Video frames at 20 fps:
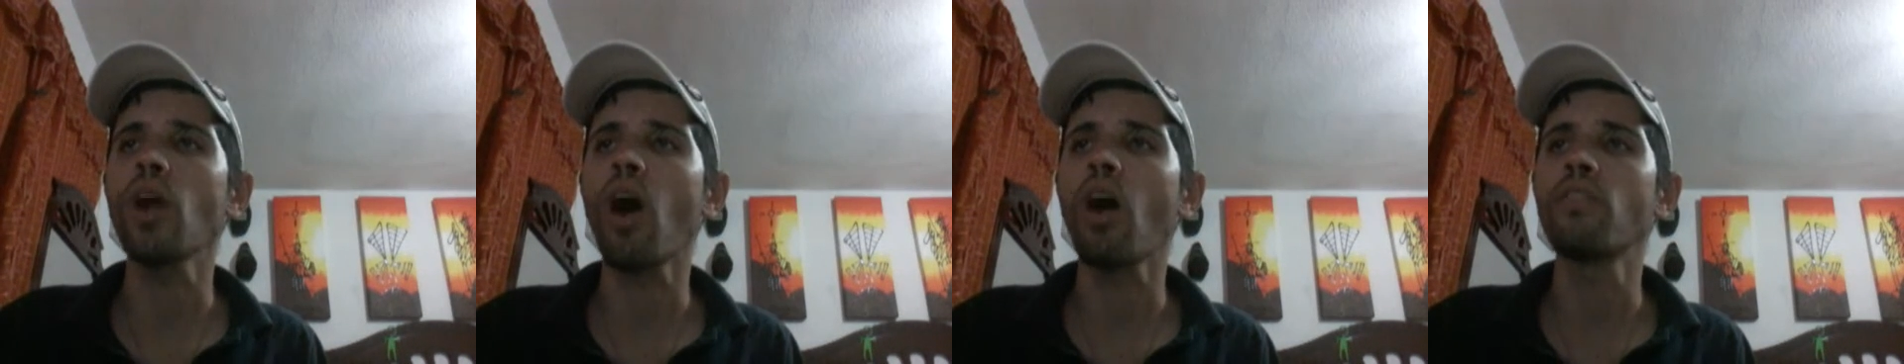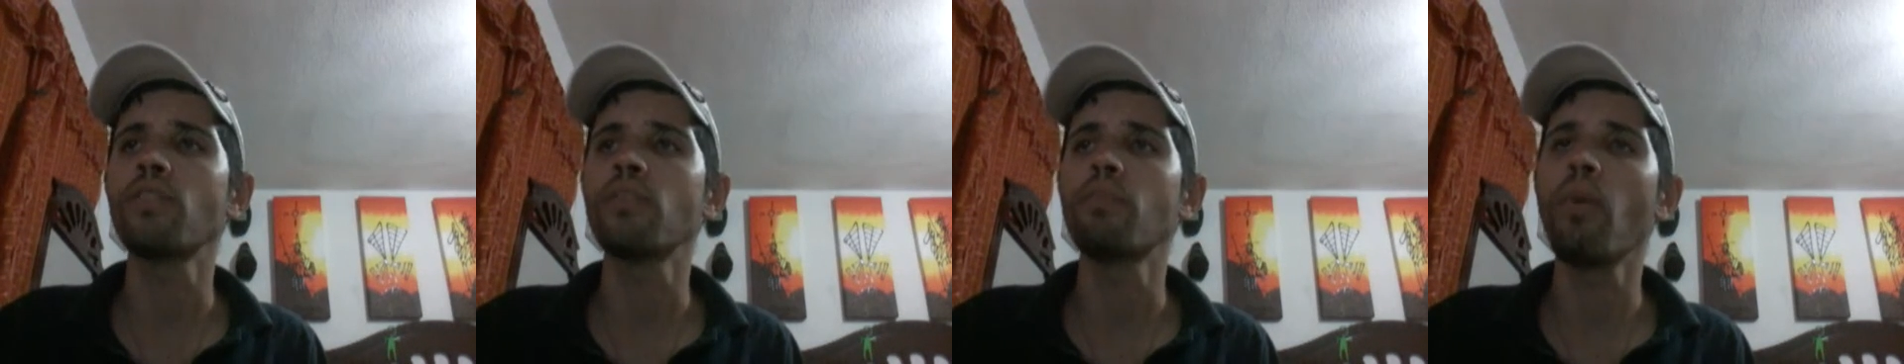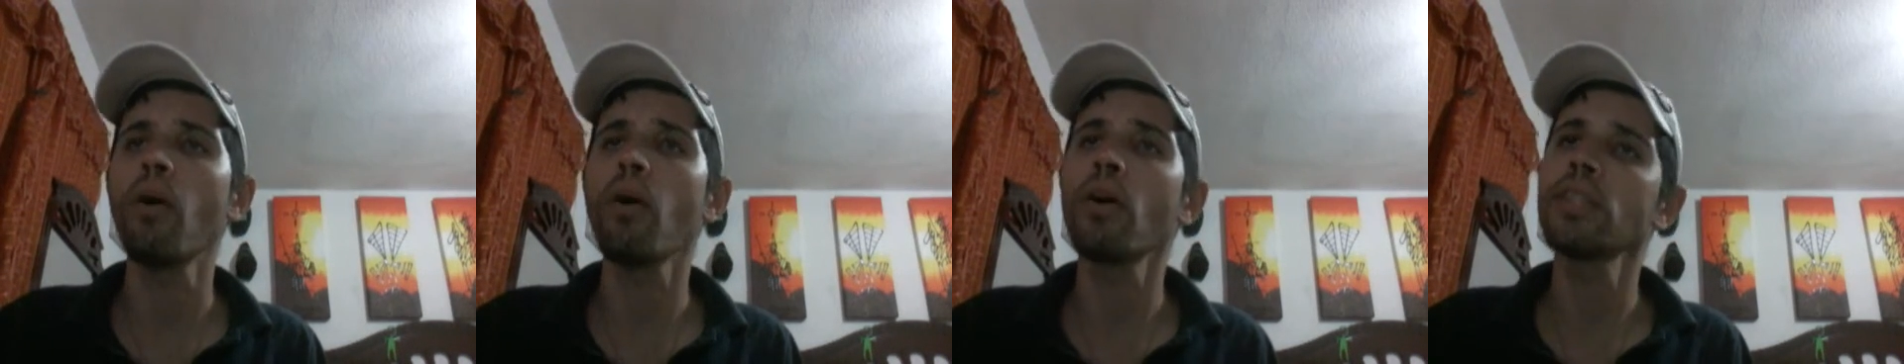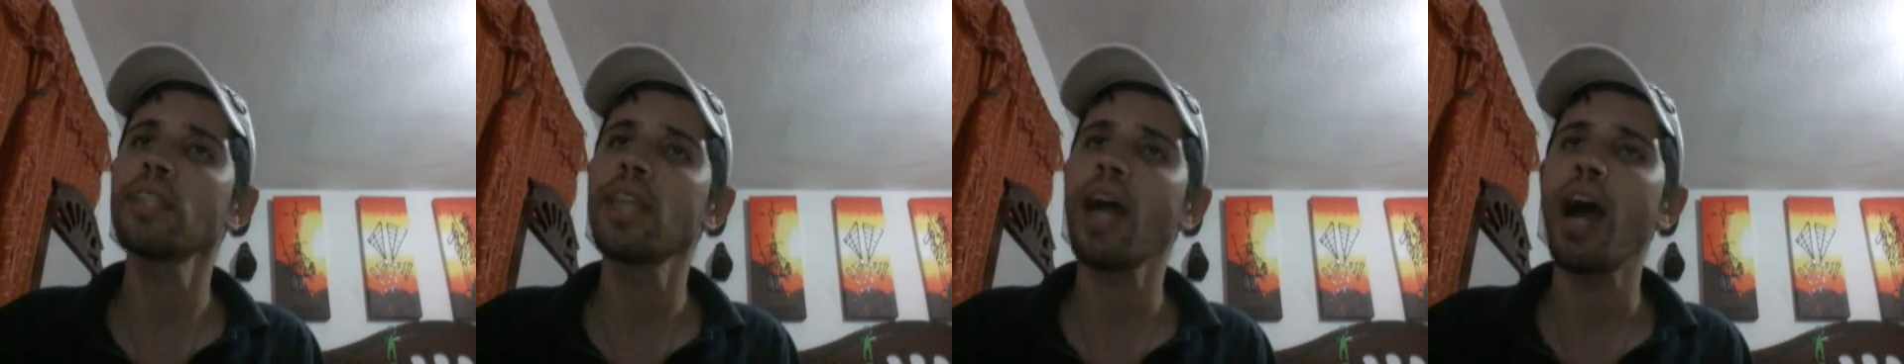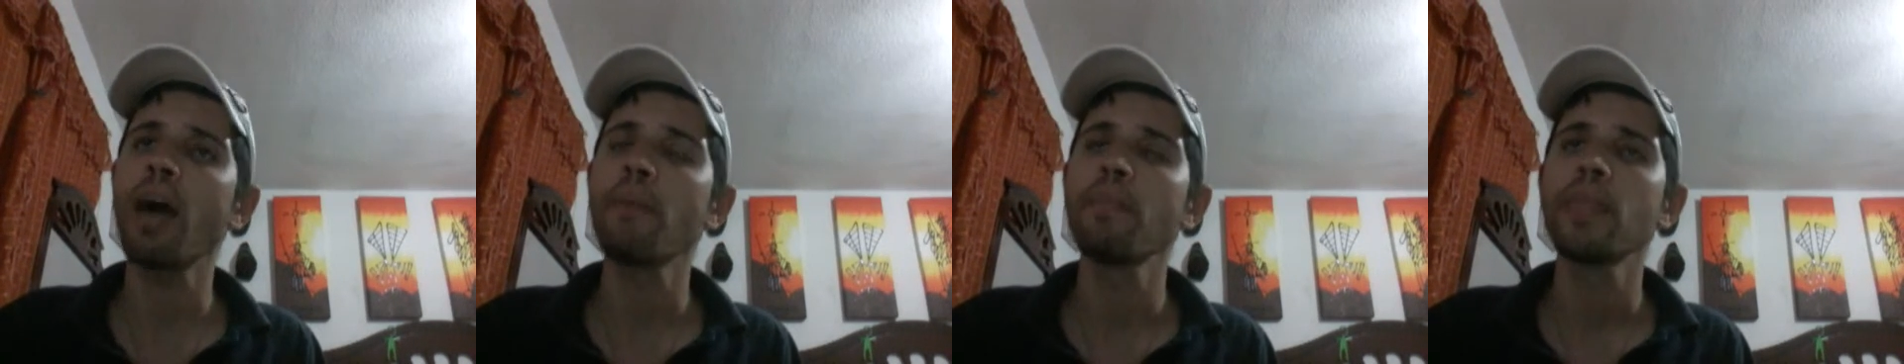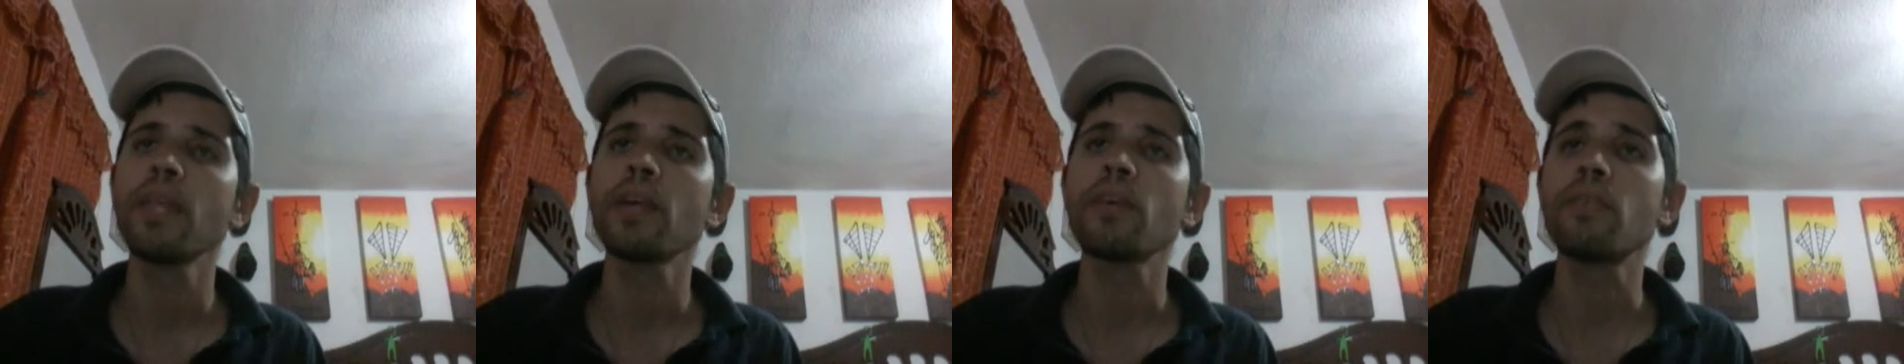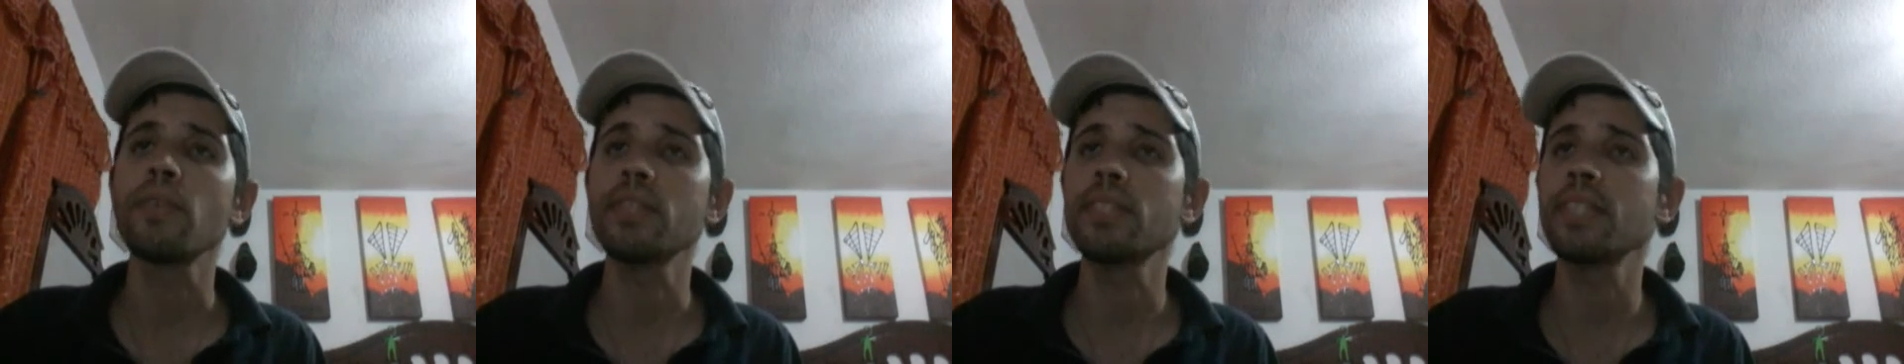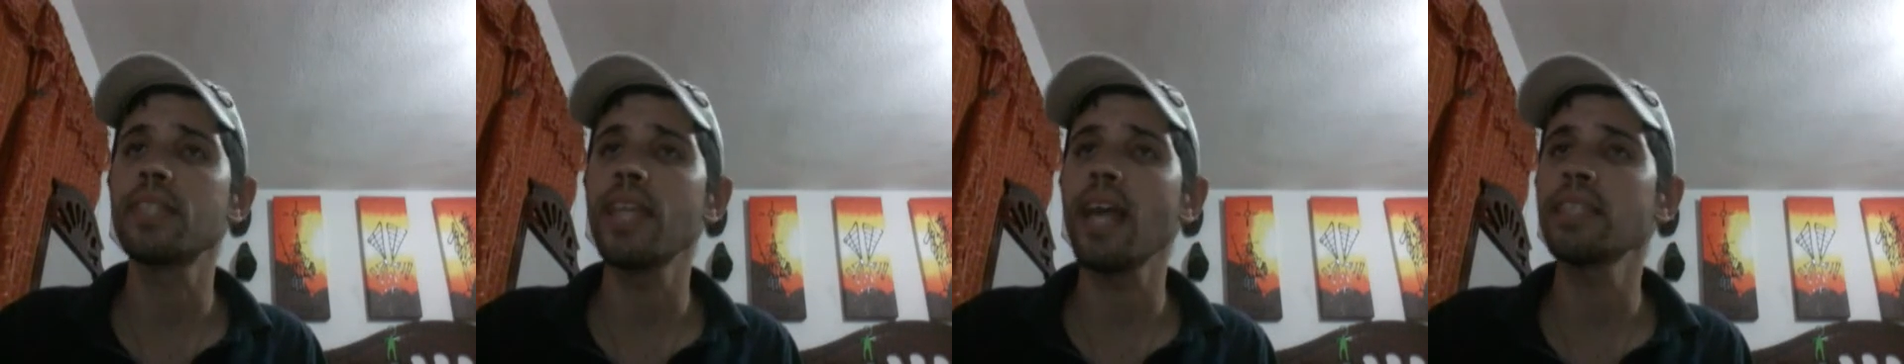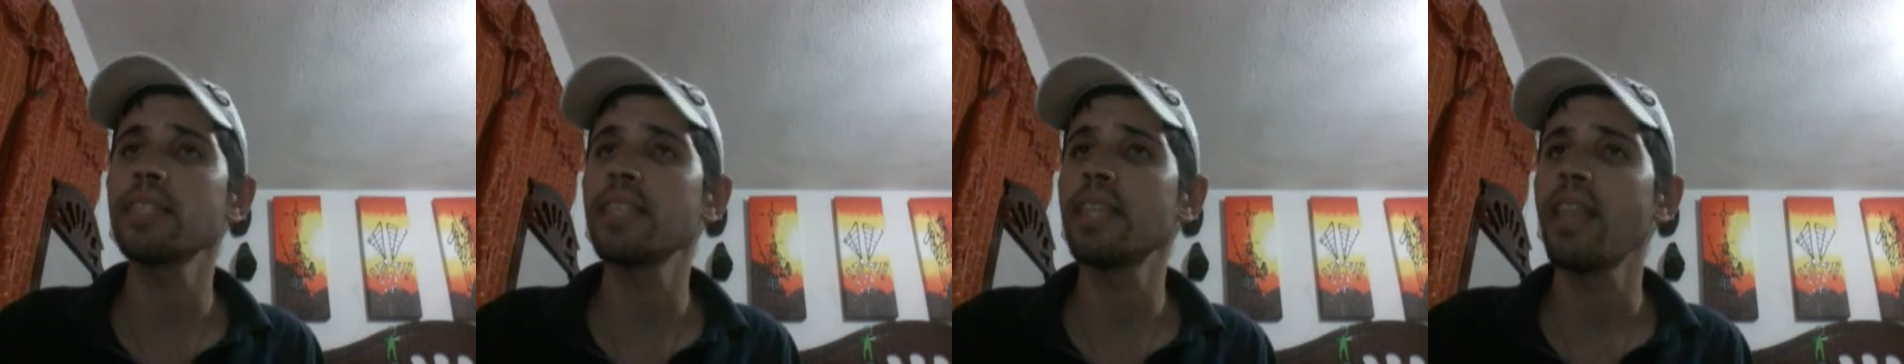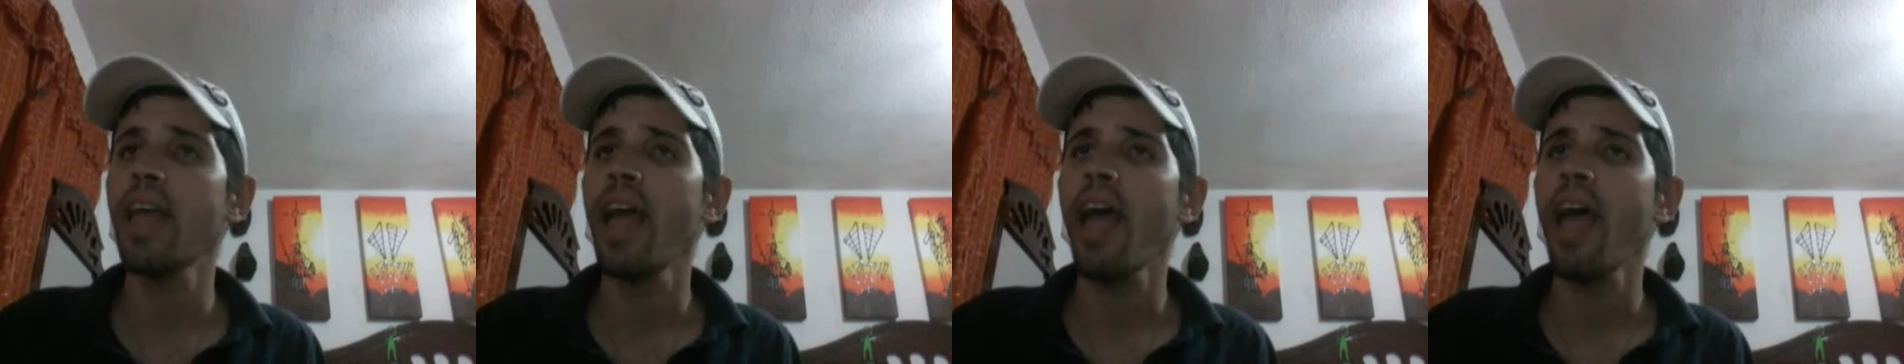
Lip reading: of Bogota residents